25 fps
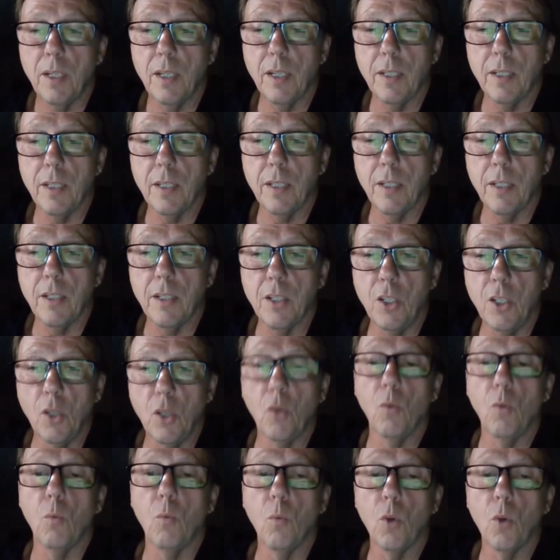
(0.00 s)
and
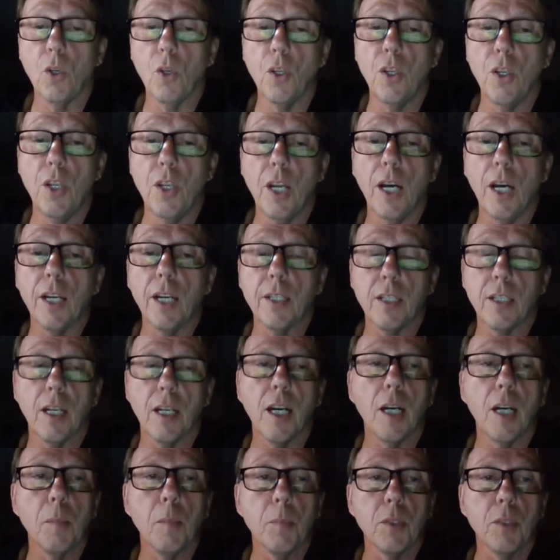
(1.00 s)
not wanting that to
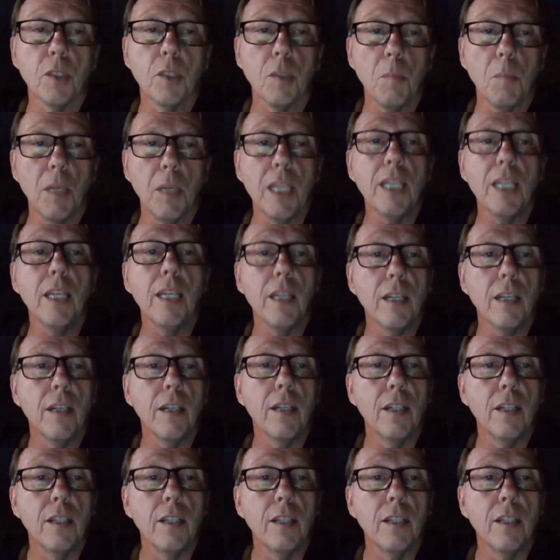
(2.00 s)
happen to me.